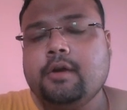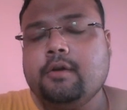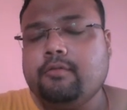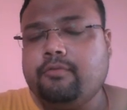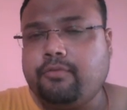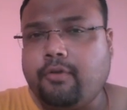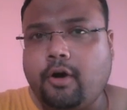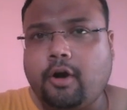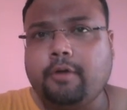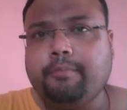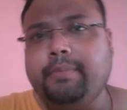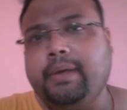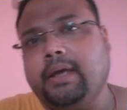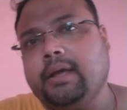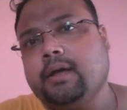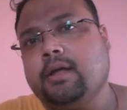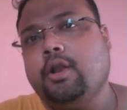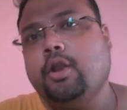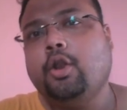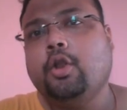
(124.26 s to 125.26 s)

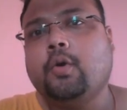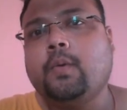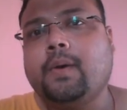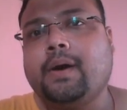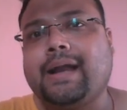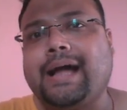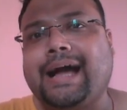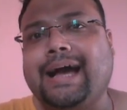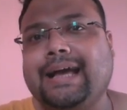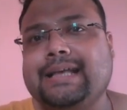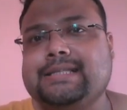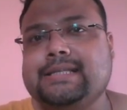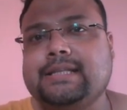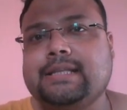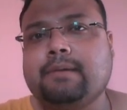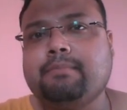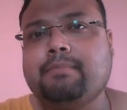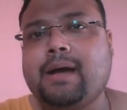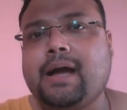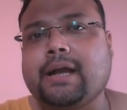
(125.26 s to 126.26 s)
forming lower highs in
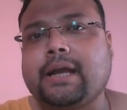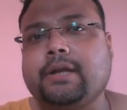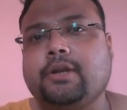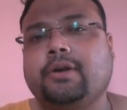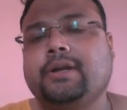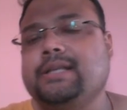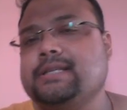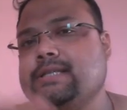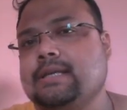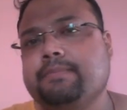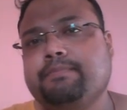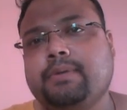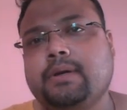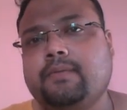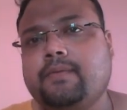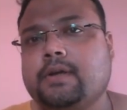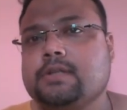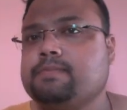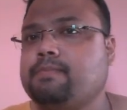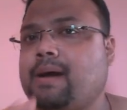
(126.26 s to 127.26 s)
the market, or in simple
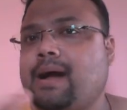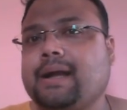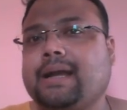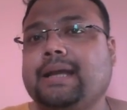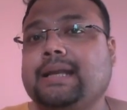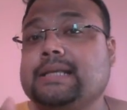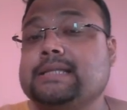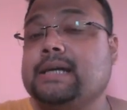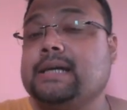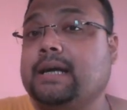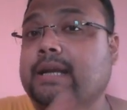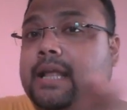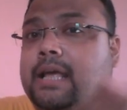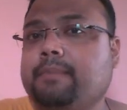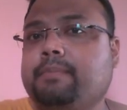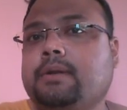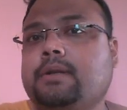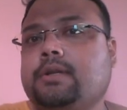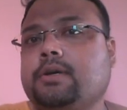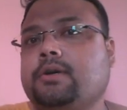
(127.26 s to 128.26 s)
words, market is
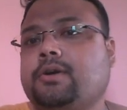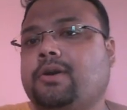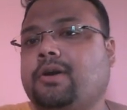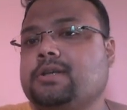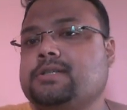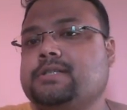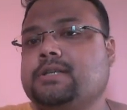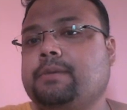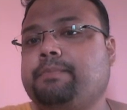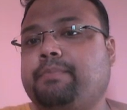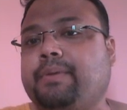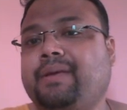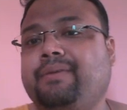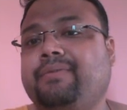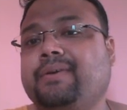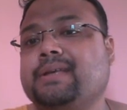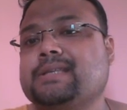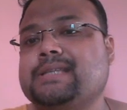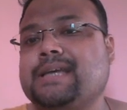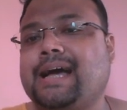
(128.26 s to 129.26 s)
unable to cross the
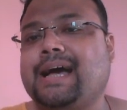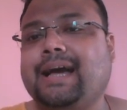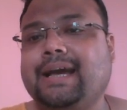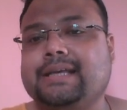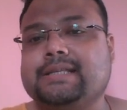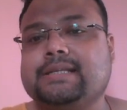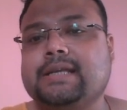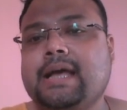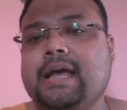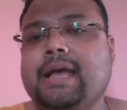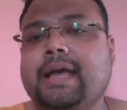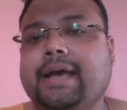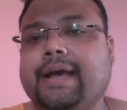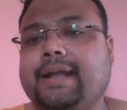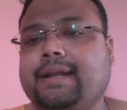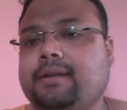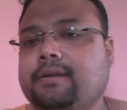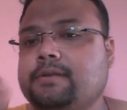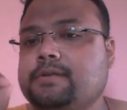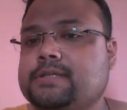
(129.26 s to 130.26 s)
previous highs.
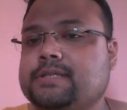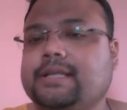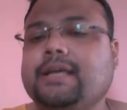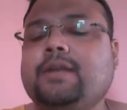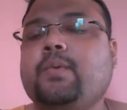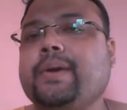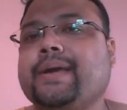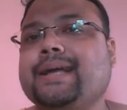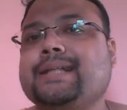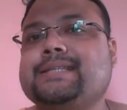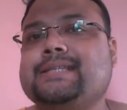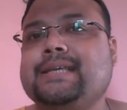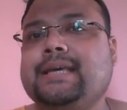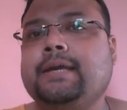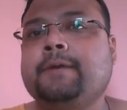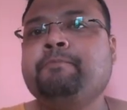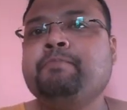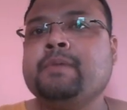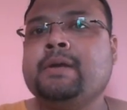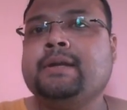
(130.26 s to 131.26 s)
And still we can
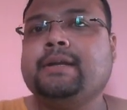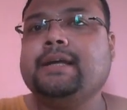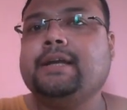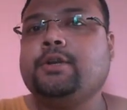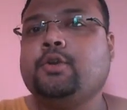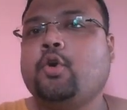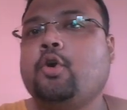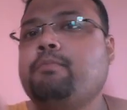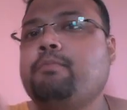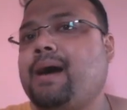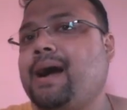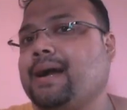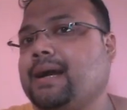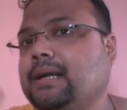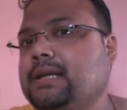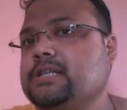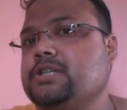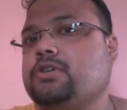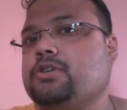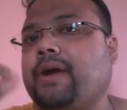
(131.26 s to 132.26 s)
see that though
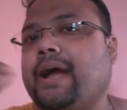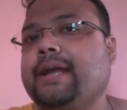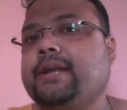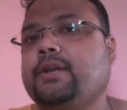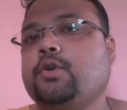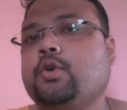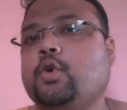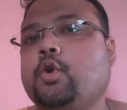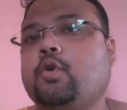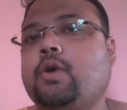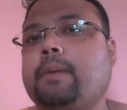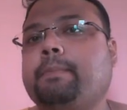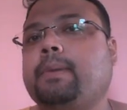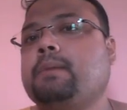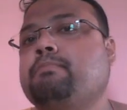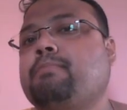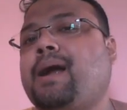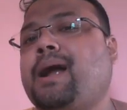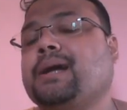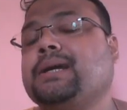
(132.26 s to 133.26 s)
market is trying to go up,
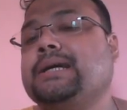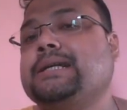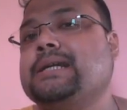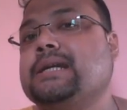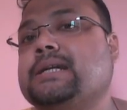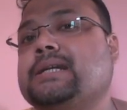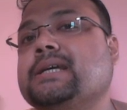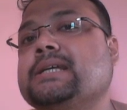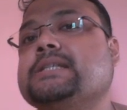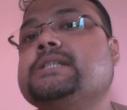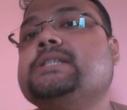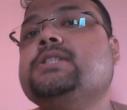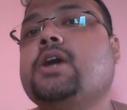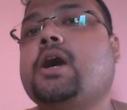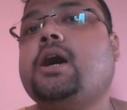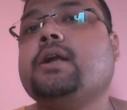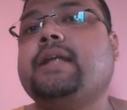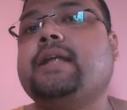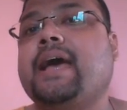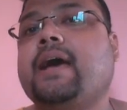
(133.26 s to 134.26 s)
but market does
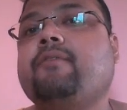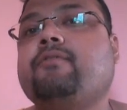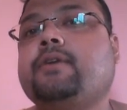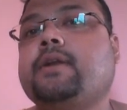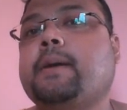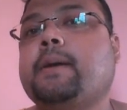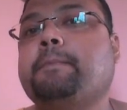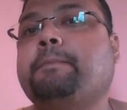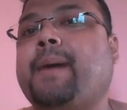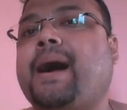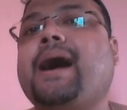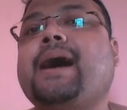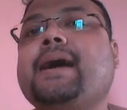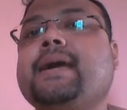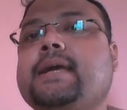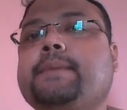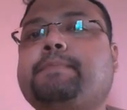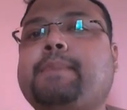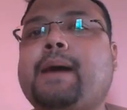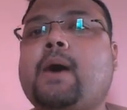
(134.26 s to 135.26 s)
not have the
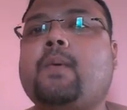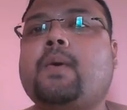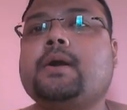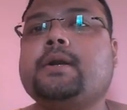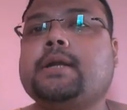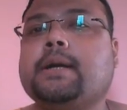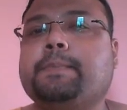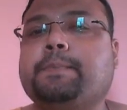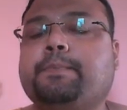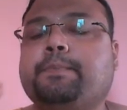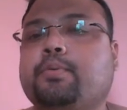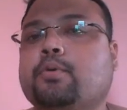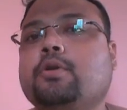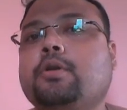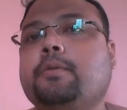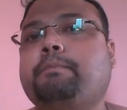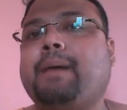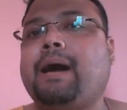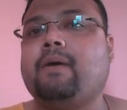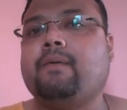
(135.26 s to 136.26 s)
buying power, the
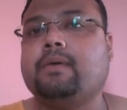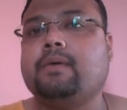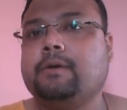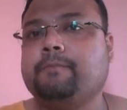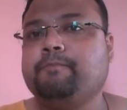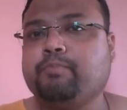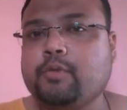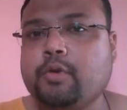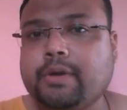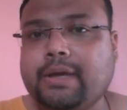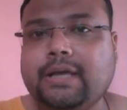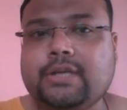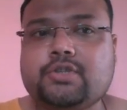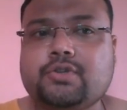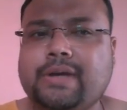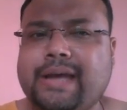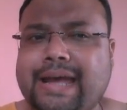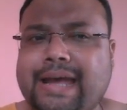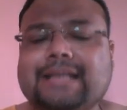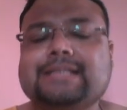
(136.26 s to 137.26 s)
pull power. Okay,
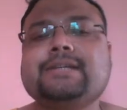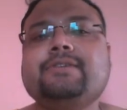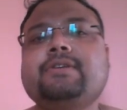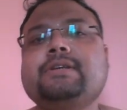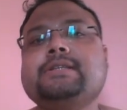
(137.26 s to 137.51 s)
so as a